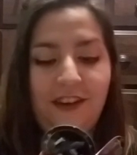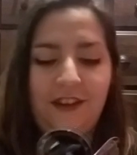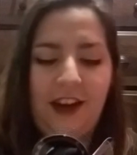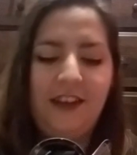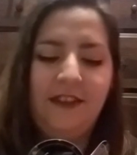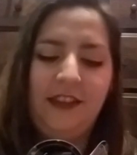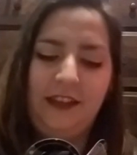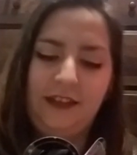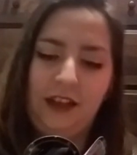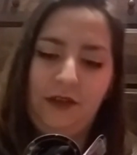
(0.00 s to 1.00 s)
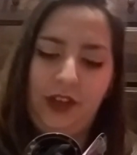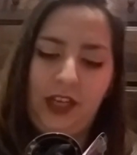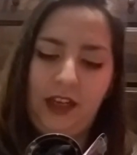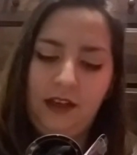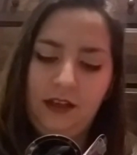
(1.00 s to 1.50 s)
know, I just think that's kind of
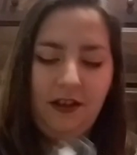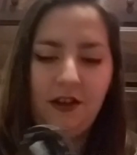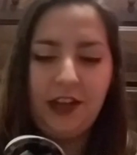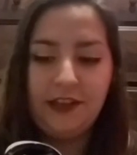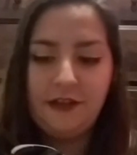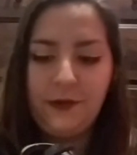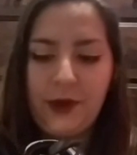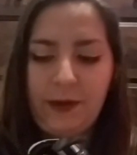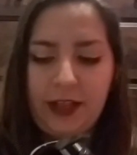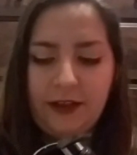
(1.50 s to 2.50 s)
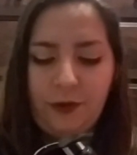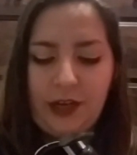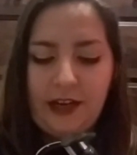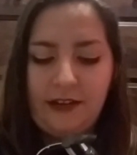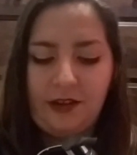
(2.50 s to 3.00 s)
funny. Okay, so maybe that's what
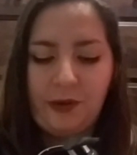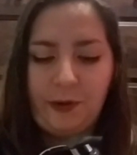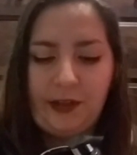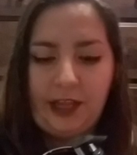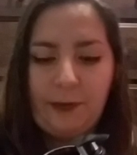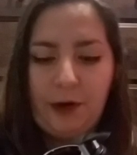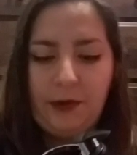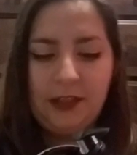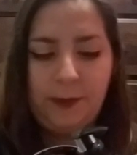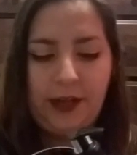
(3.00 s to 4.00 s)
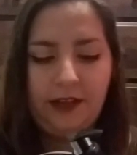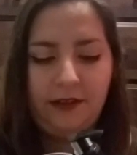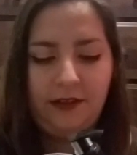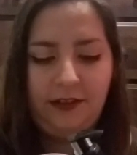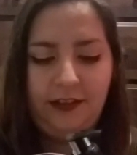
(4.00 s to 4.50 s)
it is. It's supposed to be, like, pumpkin spice,
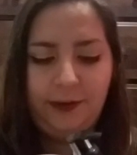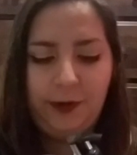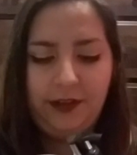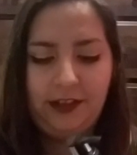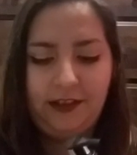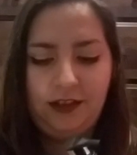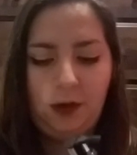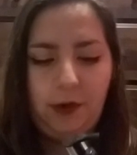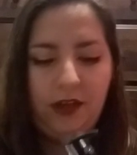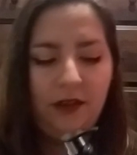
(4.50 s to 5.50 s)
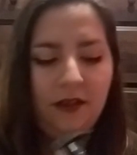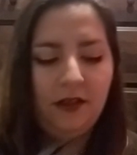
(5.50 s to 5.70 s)
because it smells like cinnamon.